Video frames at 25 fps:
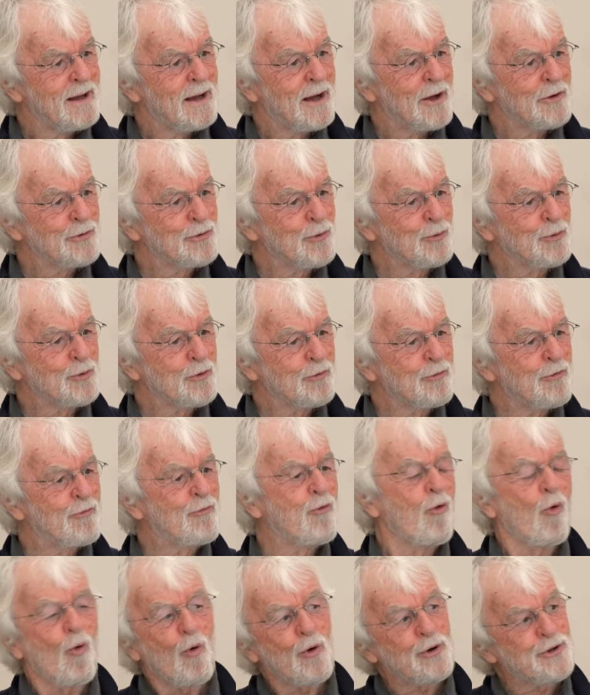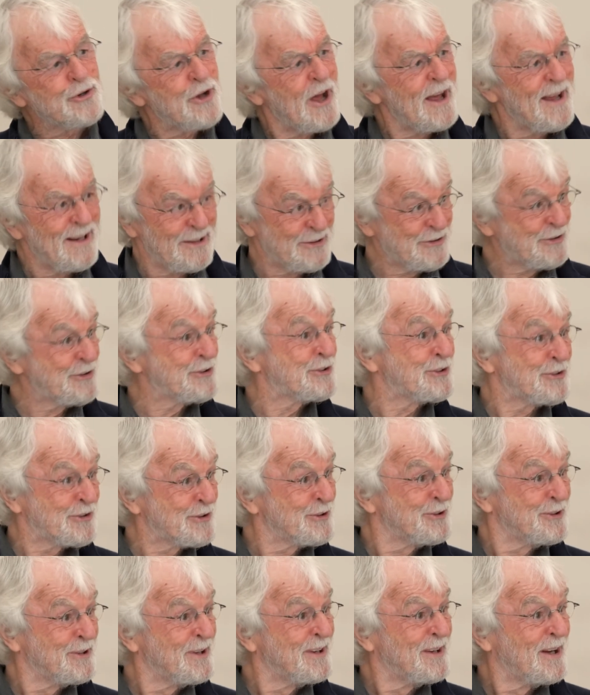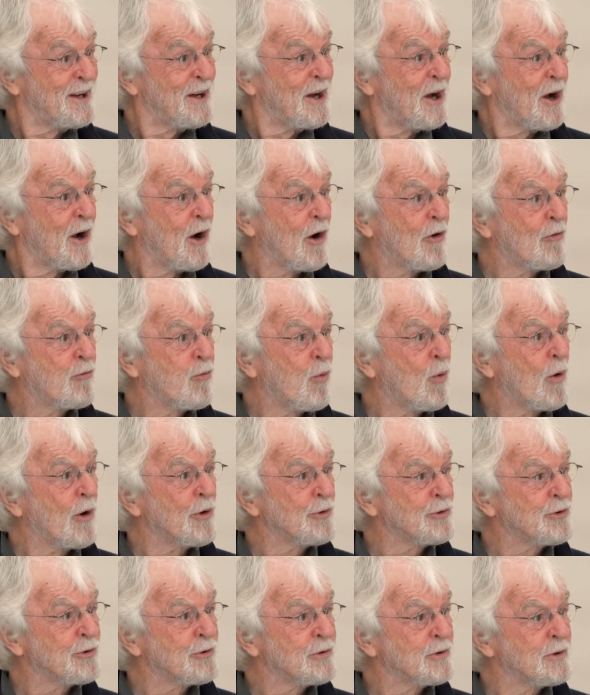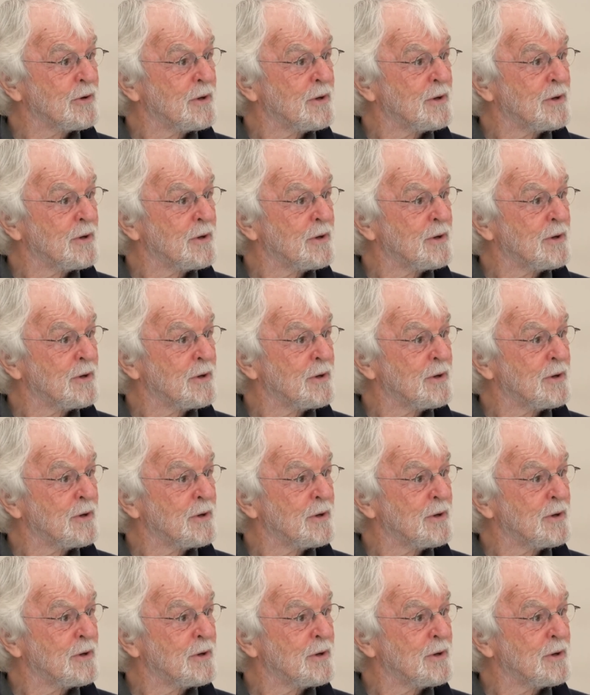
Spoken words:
a sort of foretaste of what